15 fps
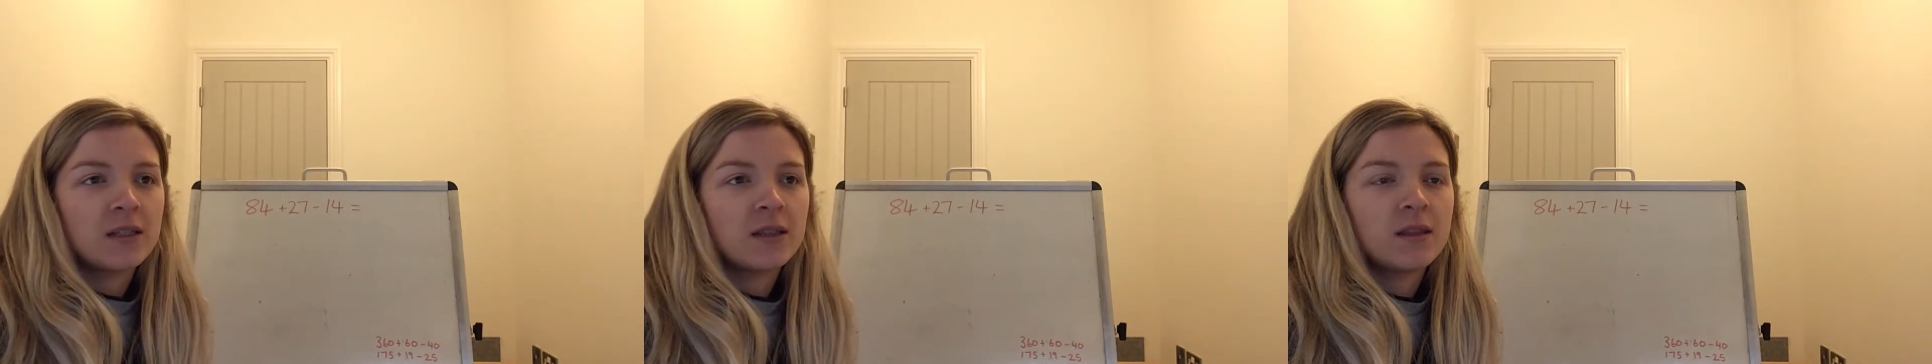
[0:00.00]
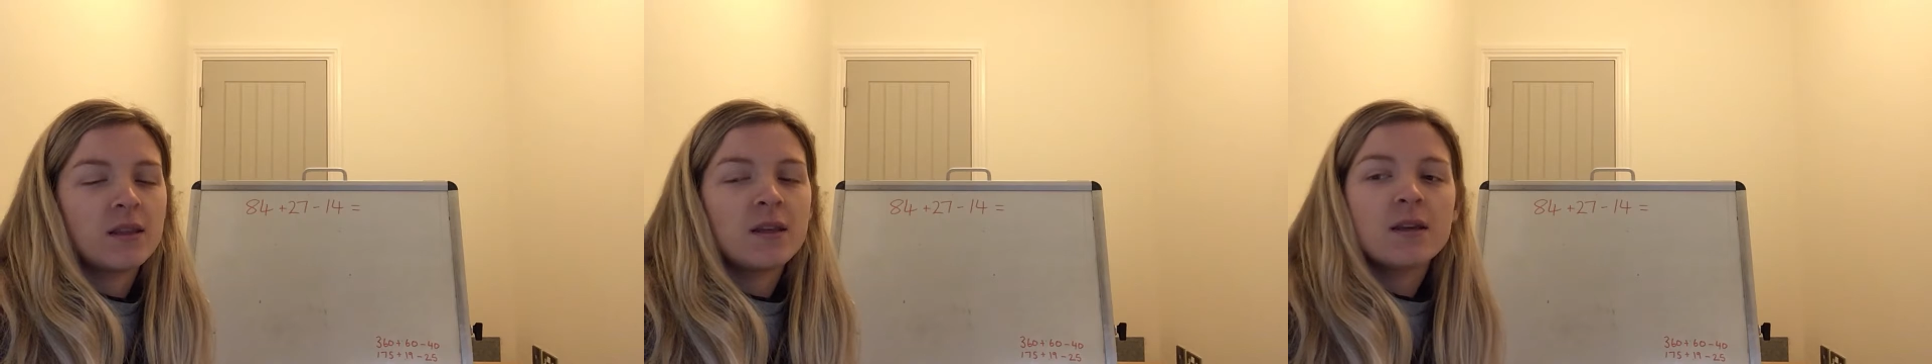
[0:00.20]

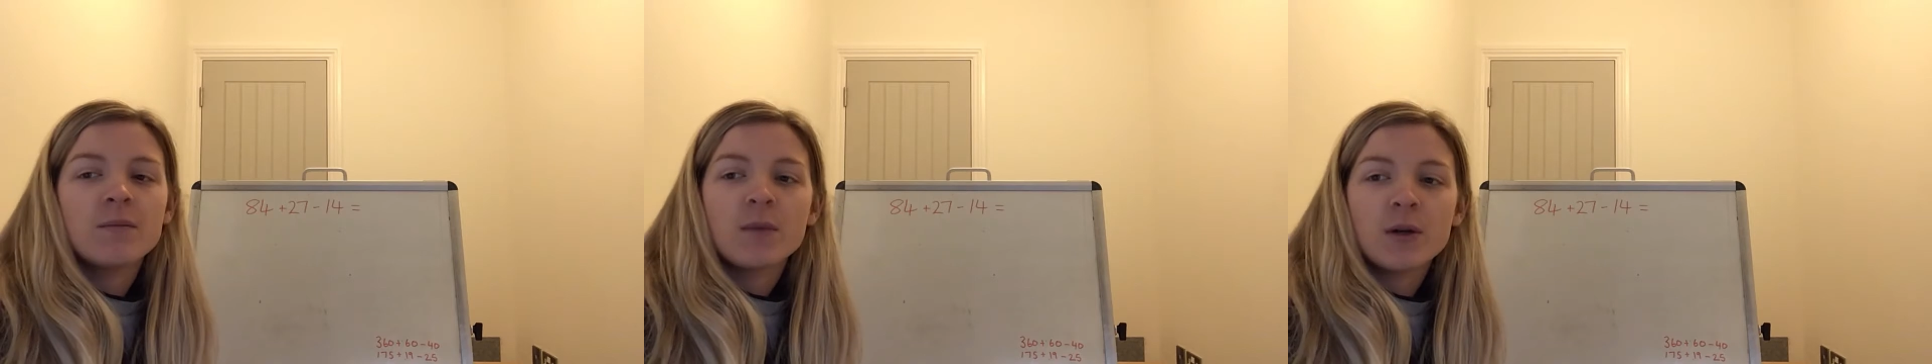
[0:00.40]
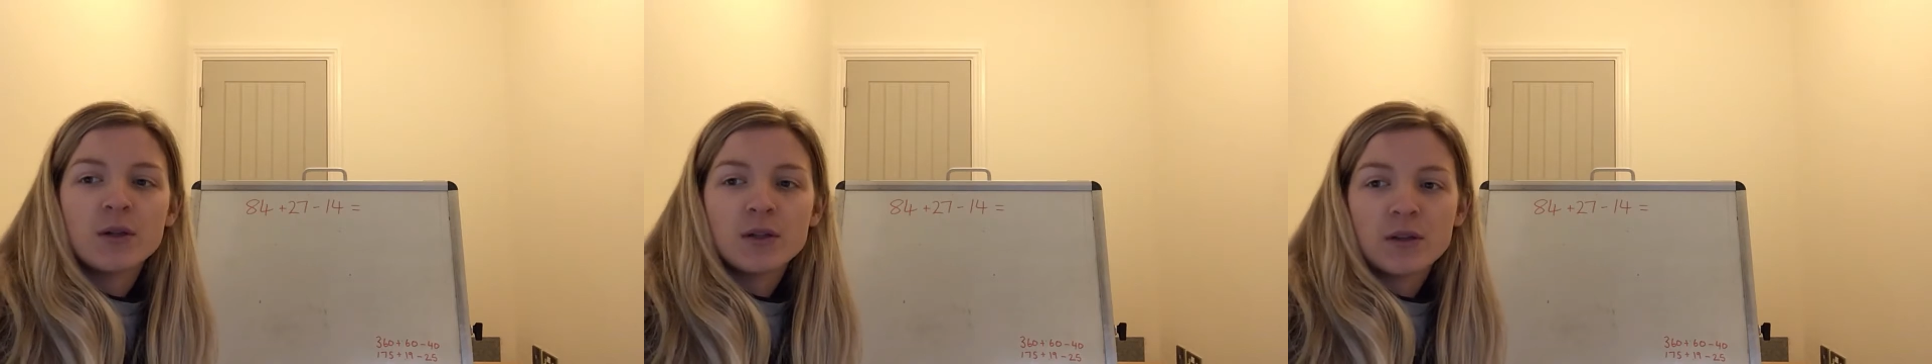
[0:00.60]
the
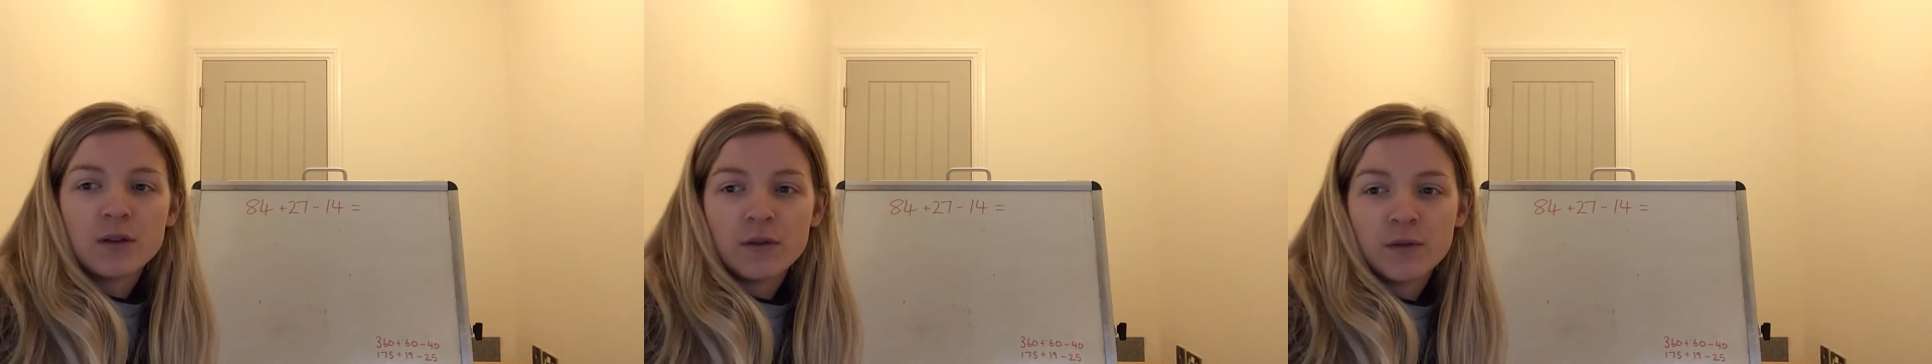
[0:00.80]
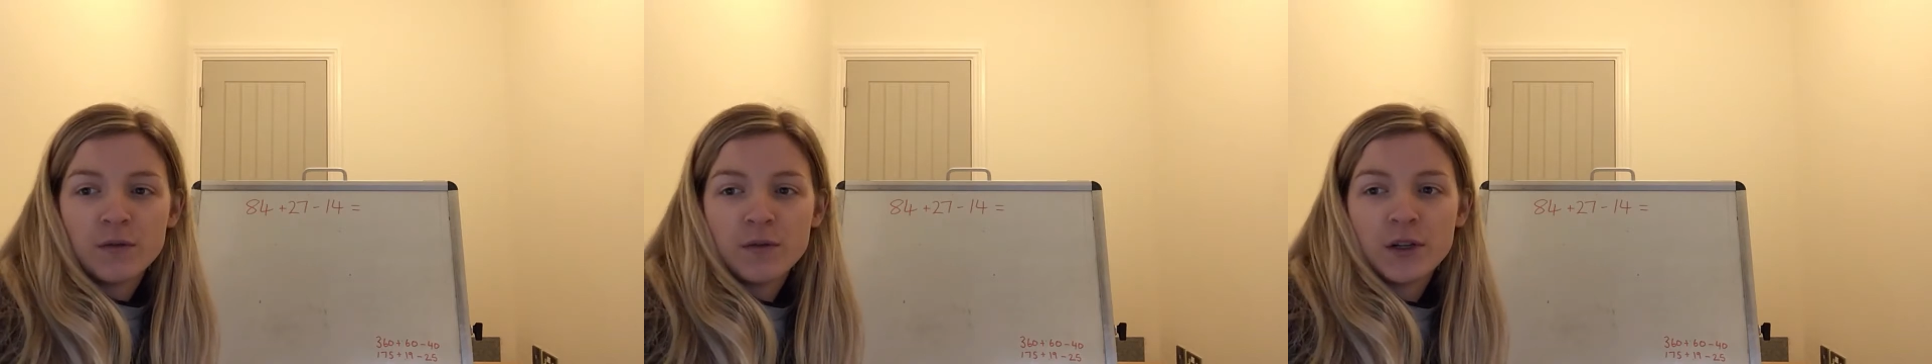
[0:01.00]
most
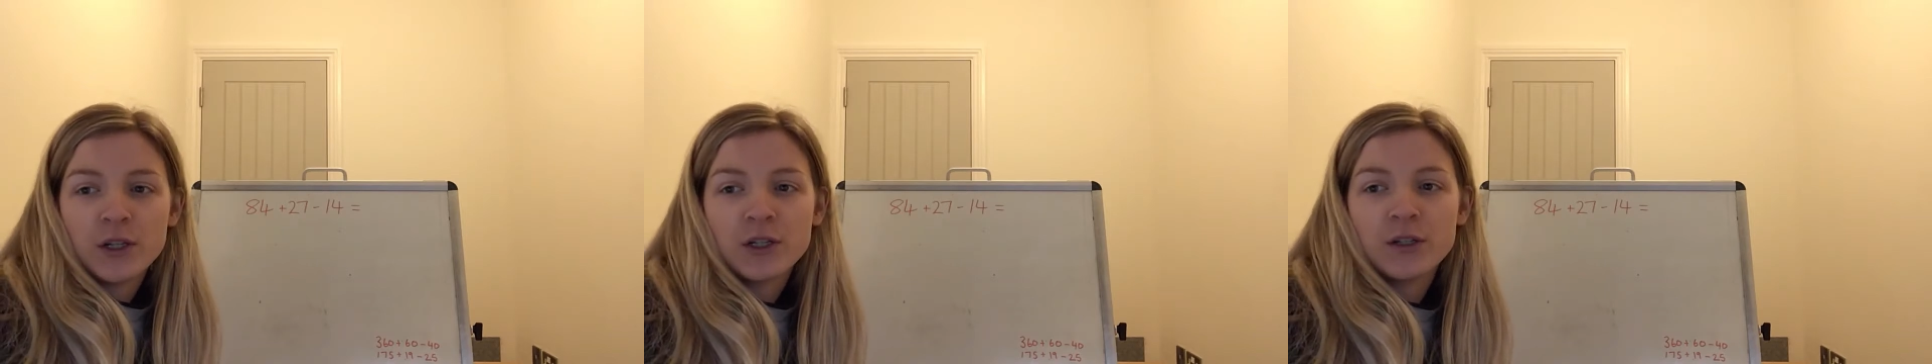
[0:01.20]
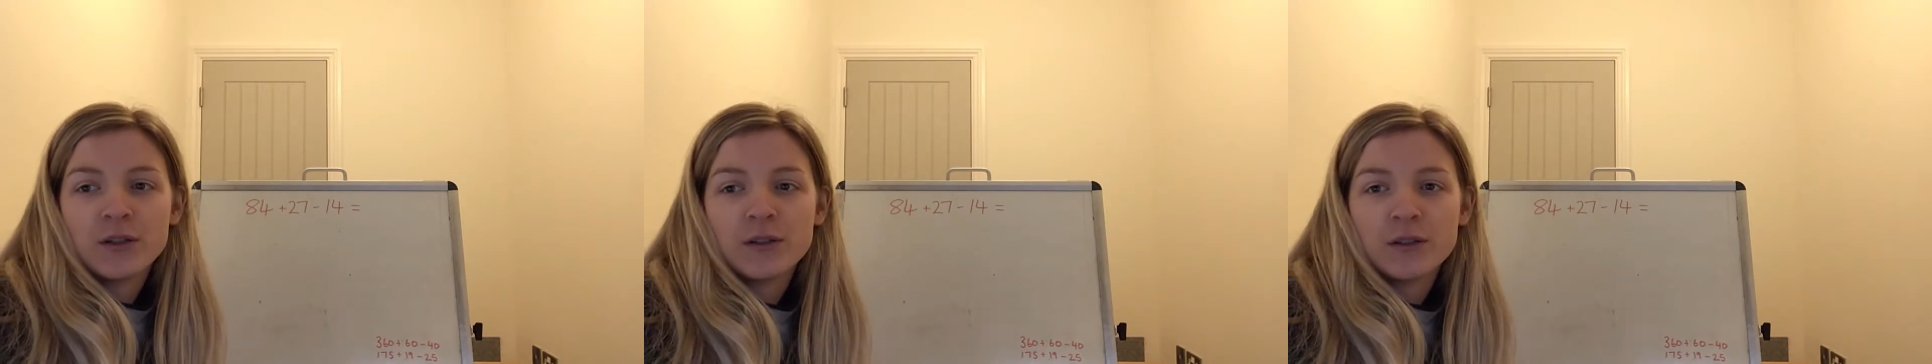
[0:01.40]

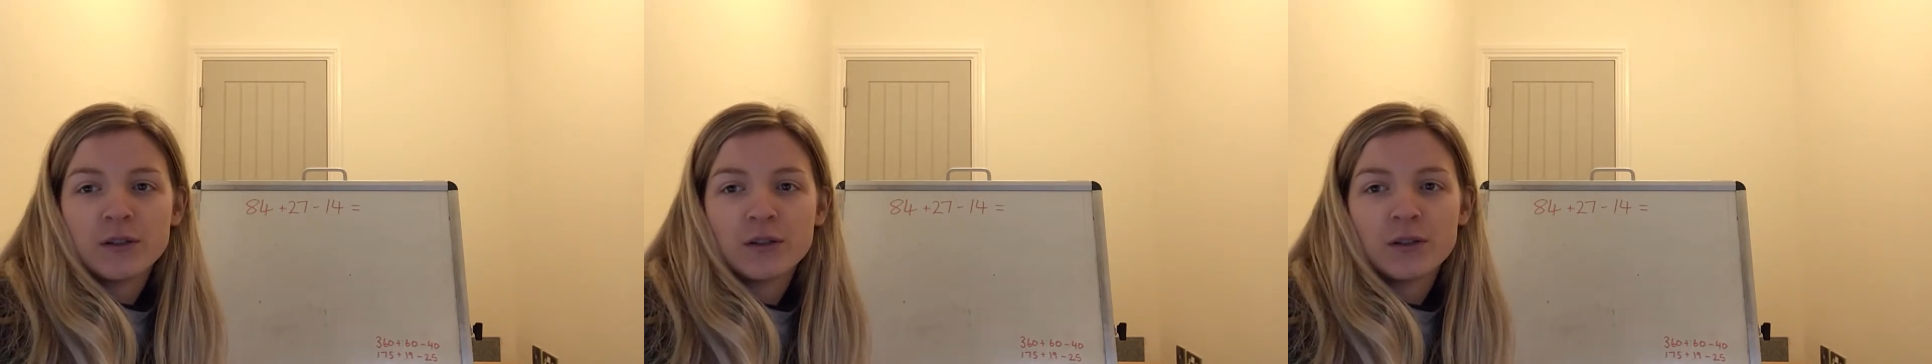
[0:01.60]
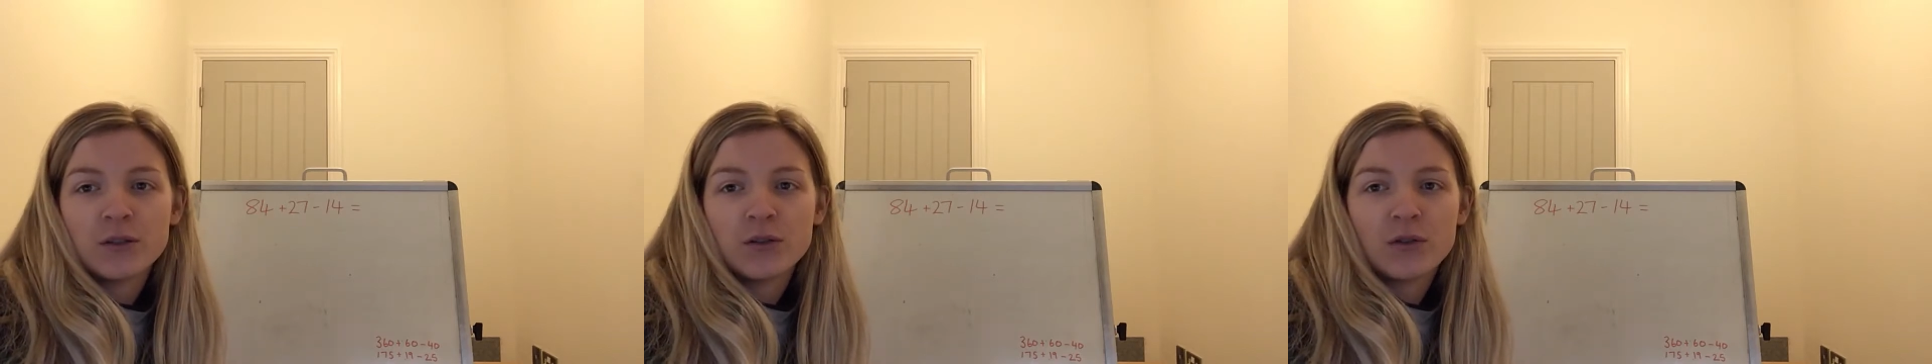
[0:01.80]
efficient
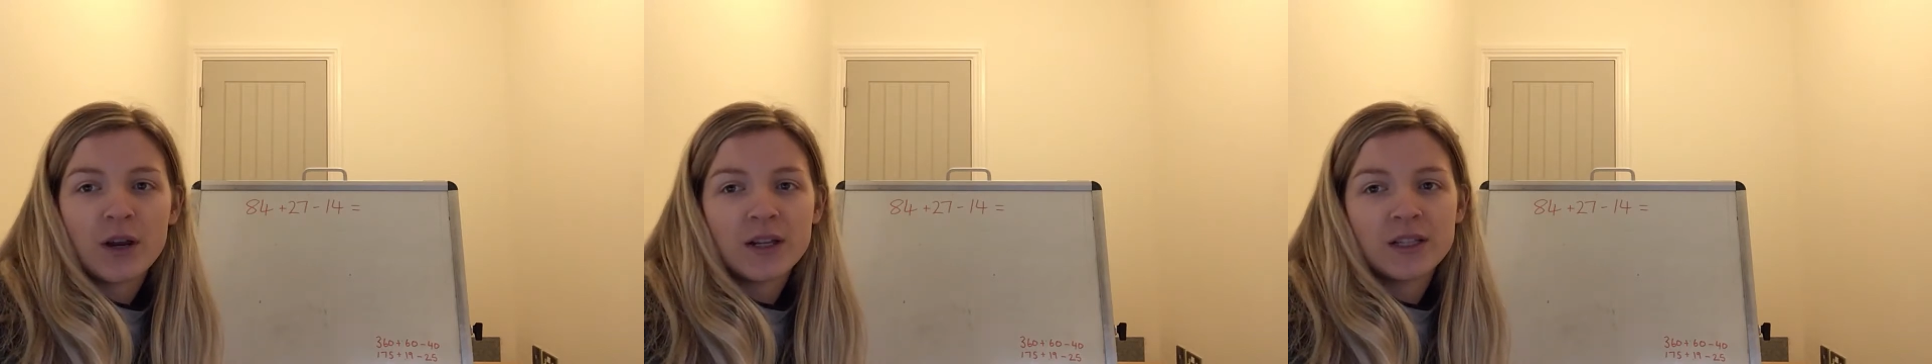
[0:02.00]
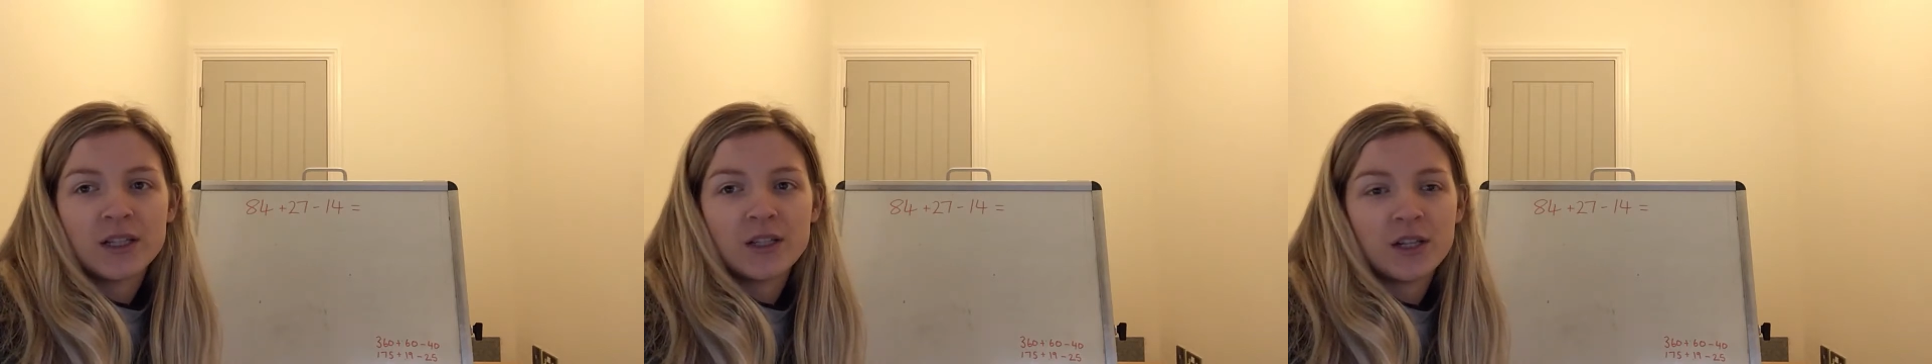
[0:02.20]

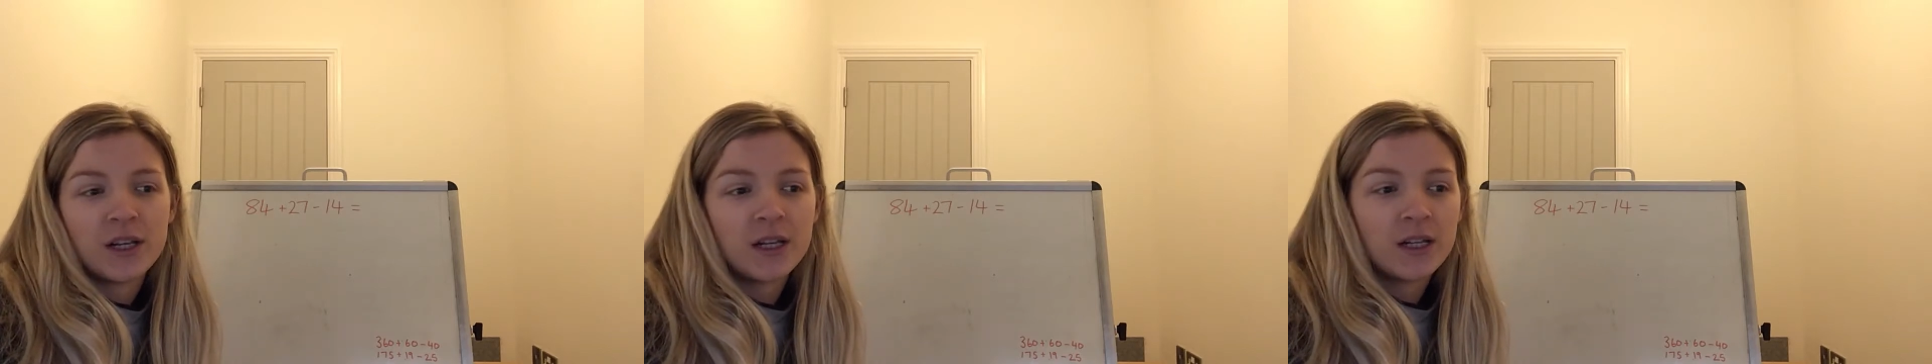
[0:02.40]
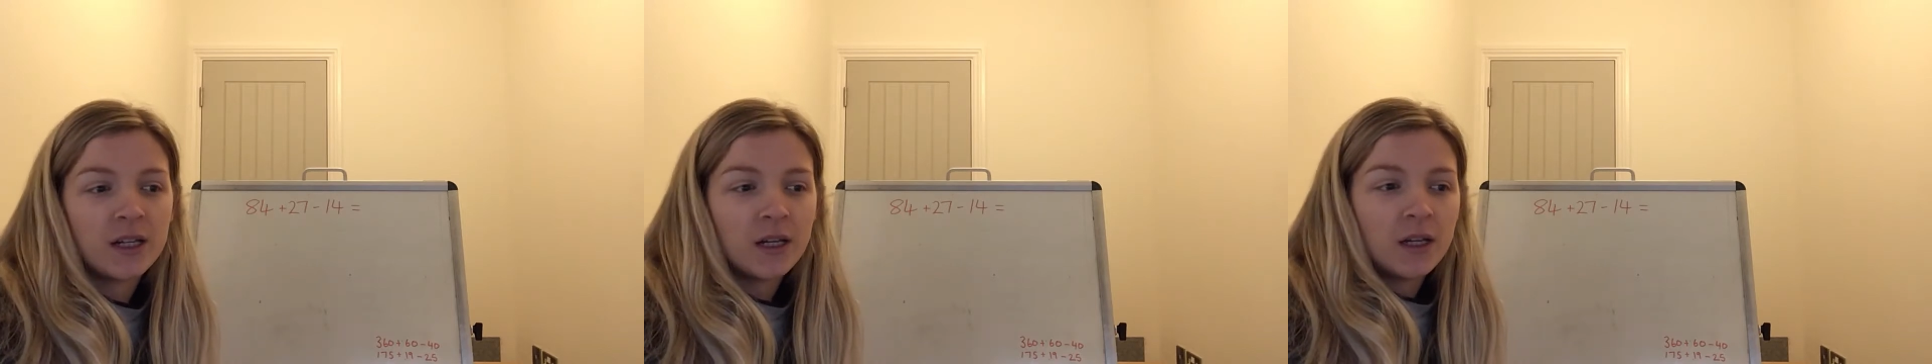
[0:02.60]

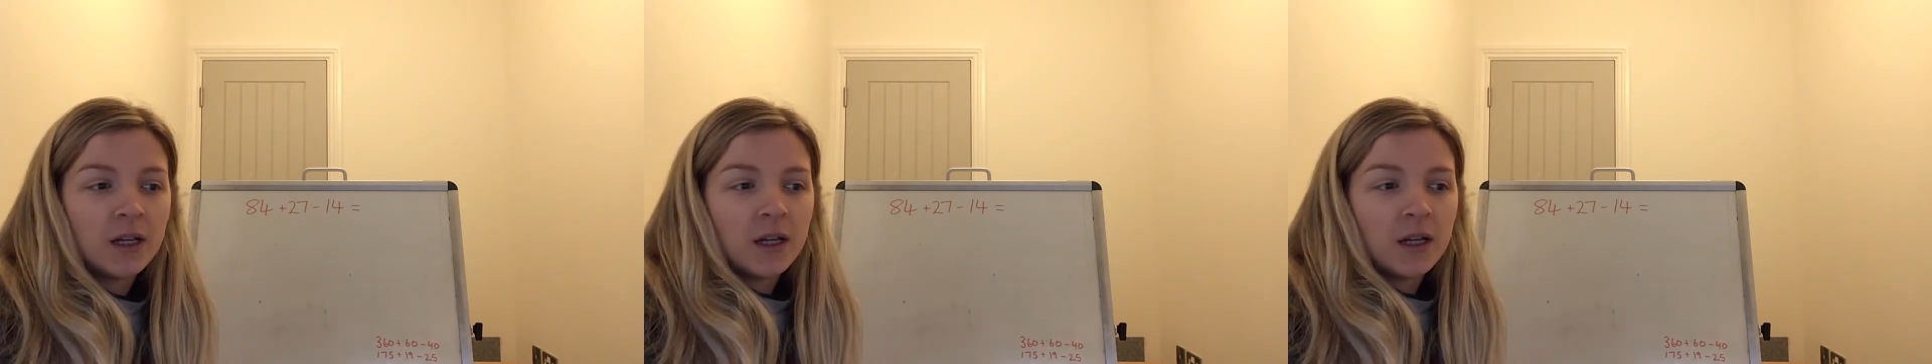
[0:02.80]
strategy